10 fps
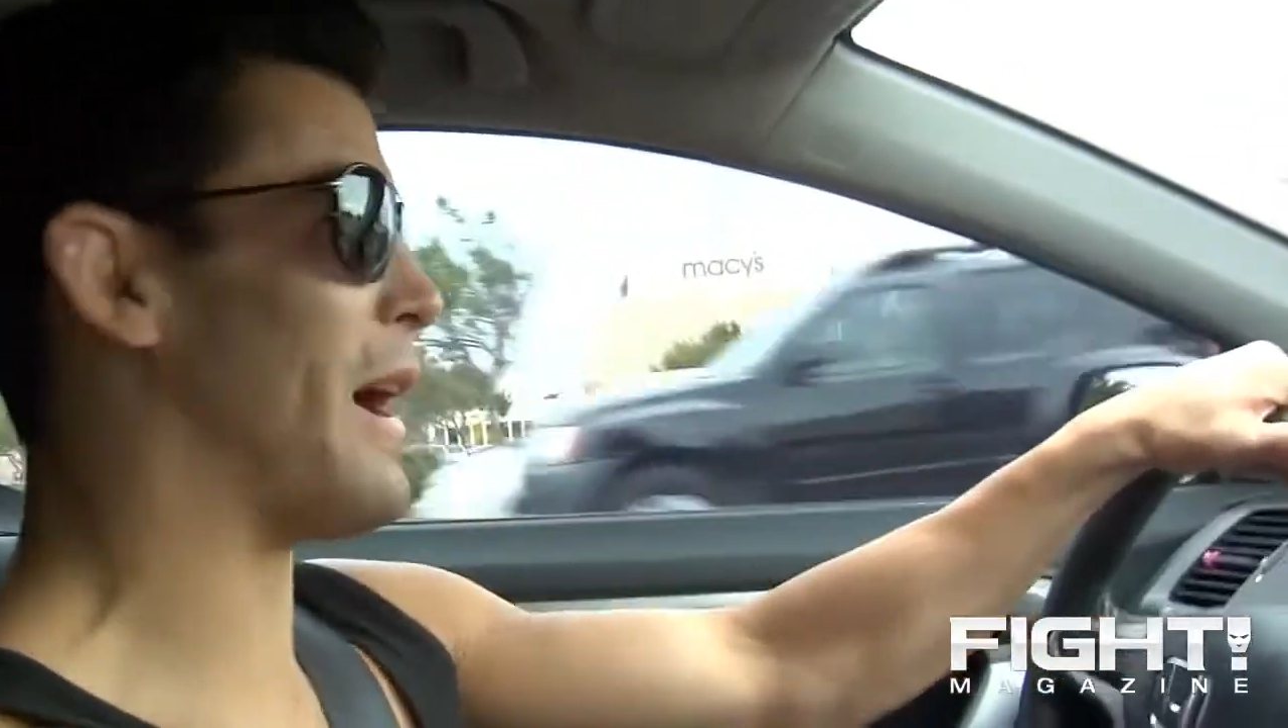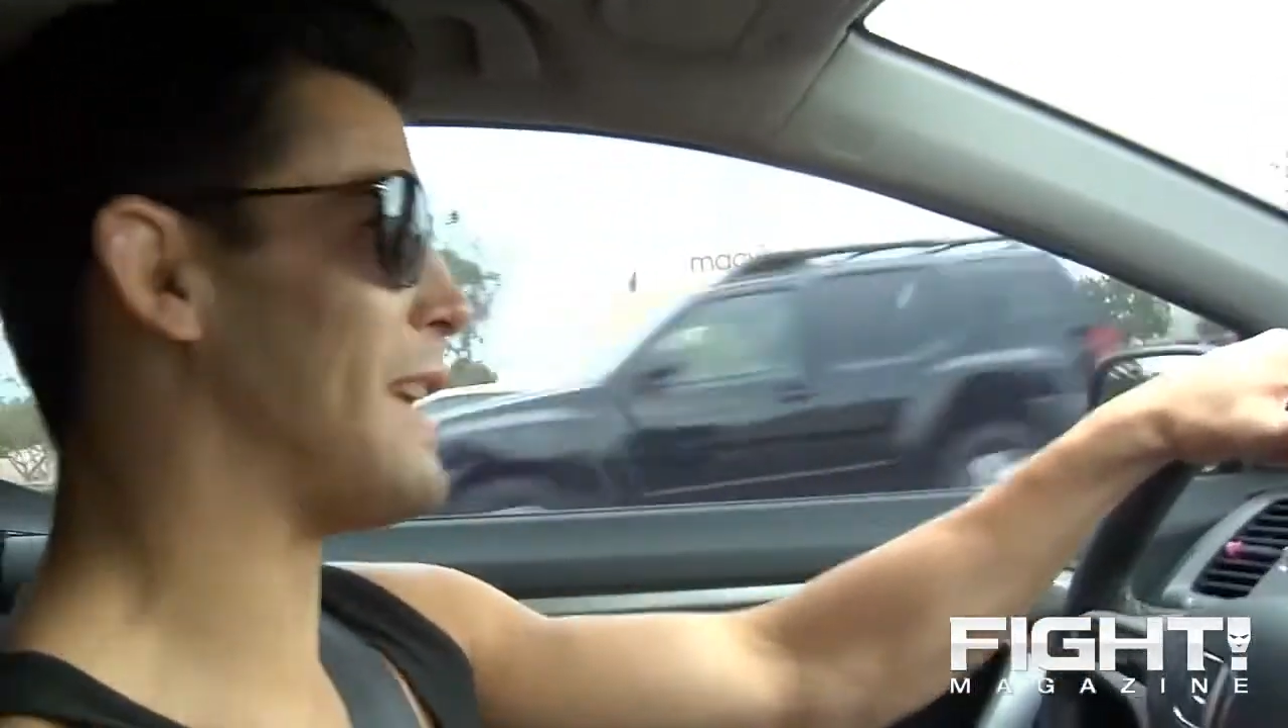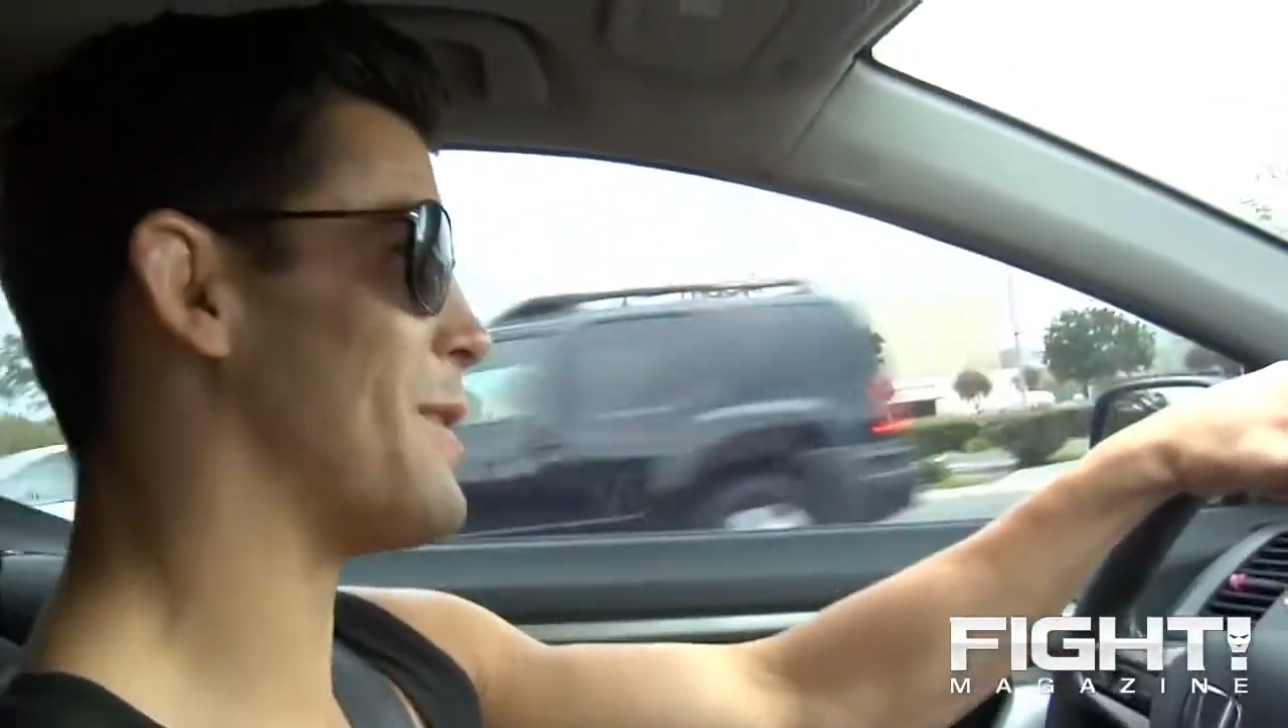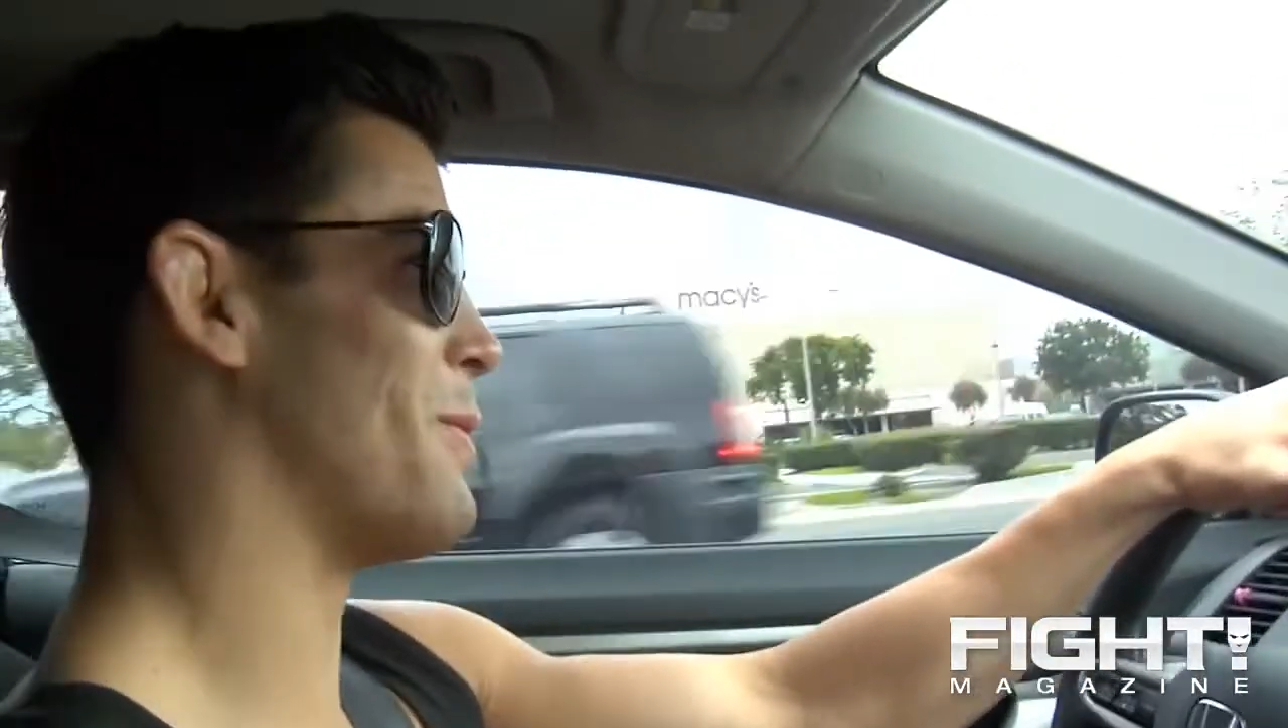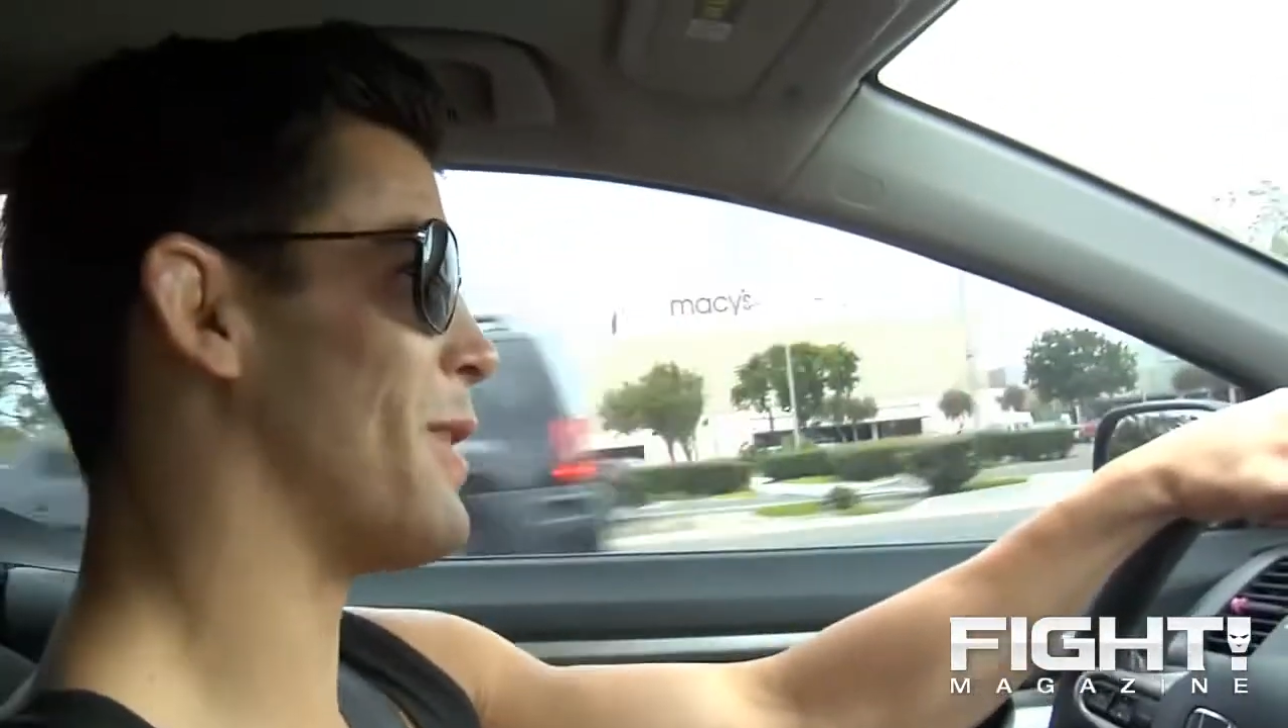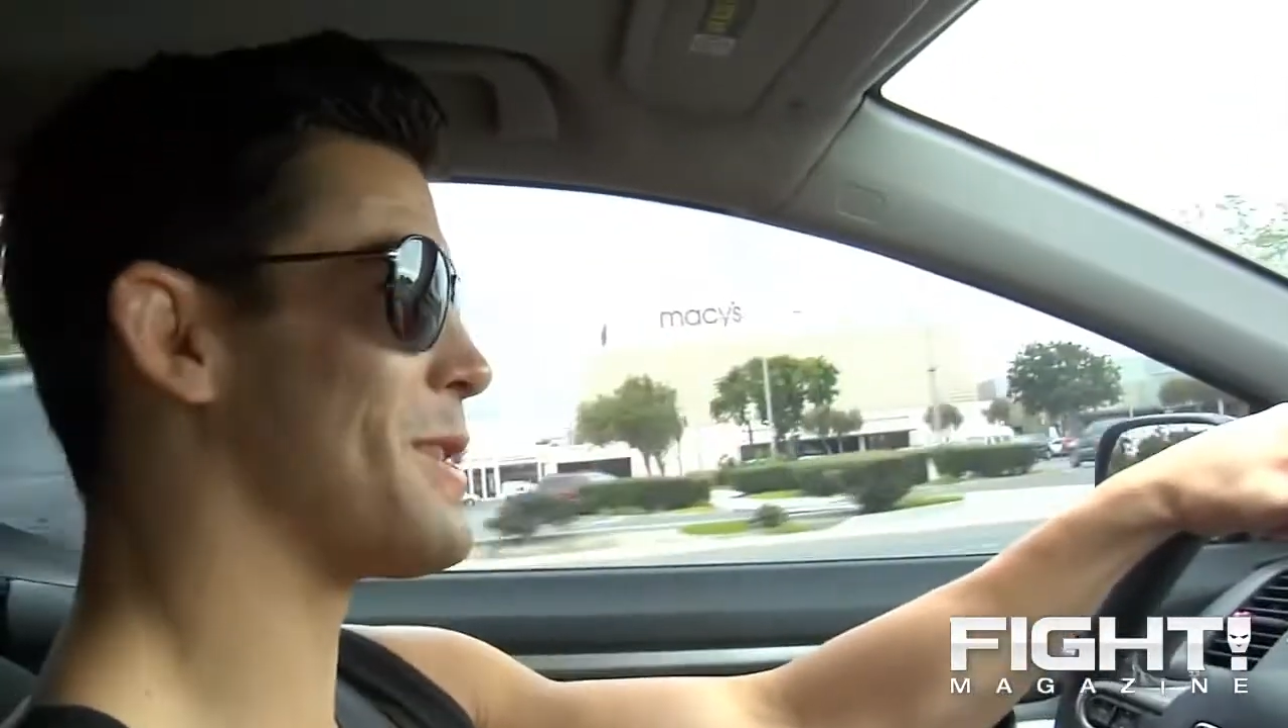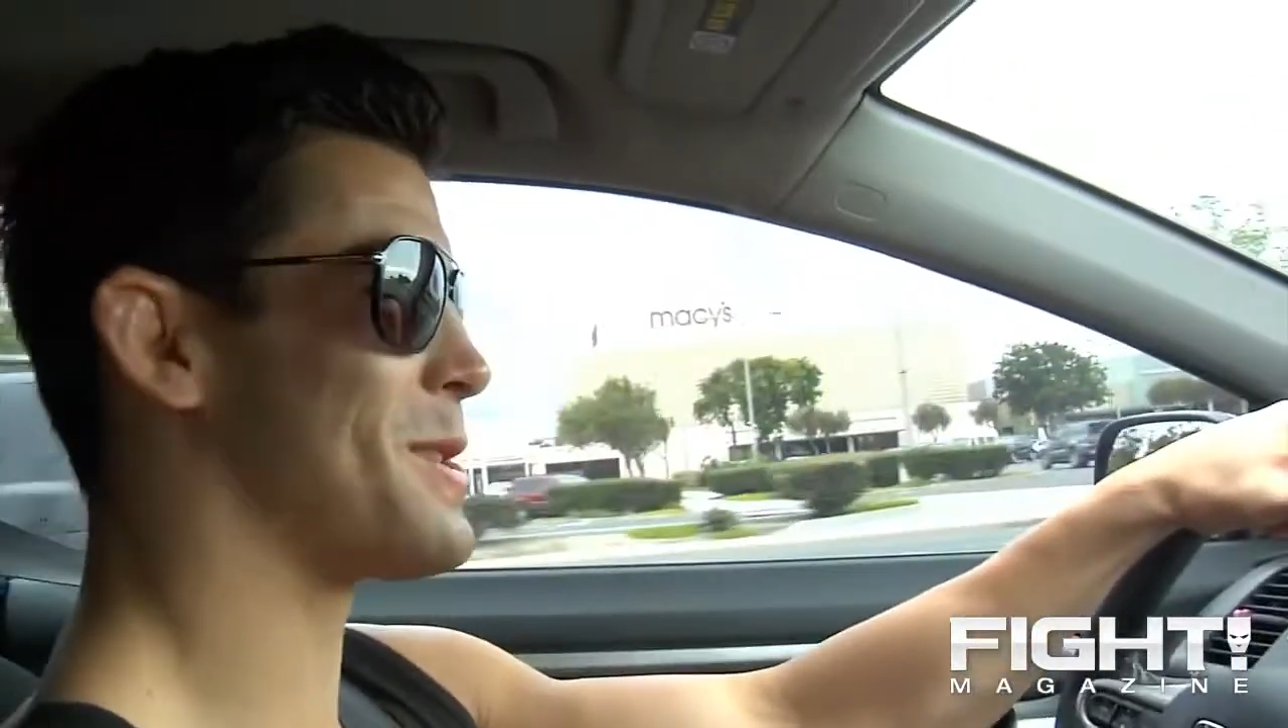bike to work,